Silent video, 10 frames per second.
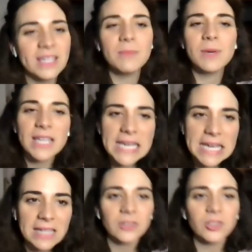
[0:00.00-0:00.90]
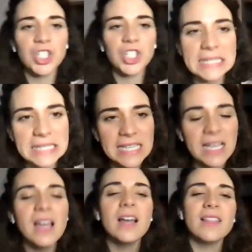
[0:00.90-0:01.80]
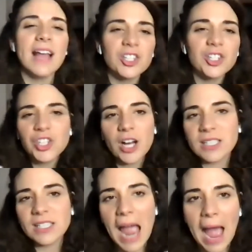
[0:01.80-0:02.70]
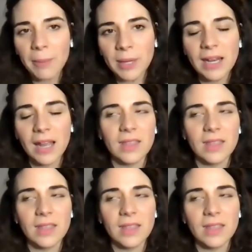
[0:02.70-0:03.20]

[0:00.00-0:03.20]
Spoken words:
gimmicky, a little cheesy. That just starts to happen.